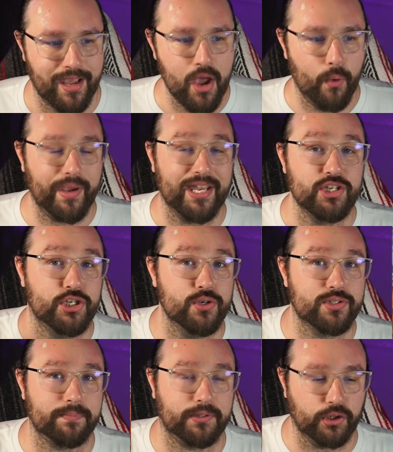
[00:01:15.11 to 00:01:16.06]
We can
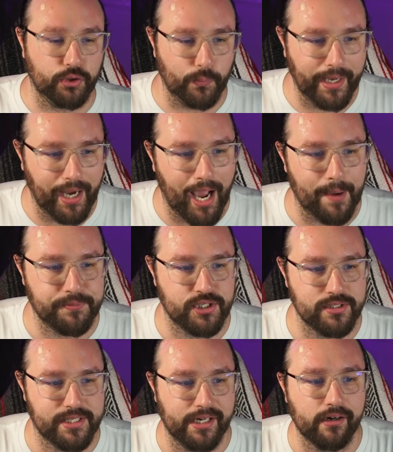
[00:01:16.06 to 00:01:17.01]
choose up to 3 options here.